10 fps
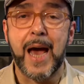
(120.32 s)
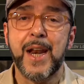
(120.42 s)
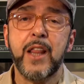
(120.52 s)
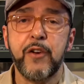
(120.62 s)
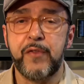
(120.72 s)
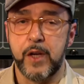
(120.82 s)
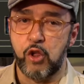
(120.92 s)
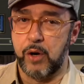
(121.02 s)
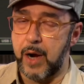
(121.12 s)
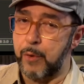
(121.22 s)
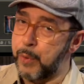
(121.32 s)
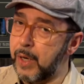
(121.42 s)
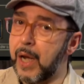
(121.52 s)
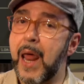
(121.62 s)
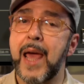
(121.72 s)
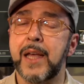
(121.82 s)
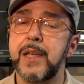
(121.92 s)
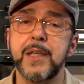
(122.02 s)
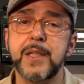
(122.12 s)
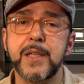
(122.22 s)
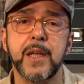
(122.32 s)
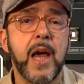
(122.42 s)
Another feature I really like is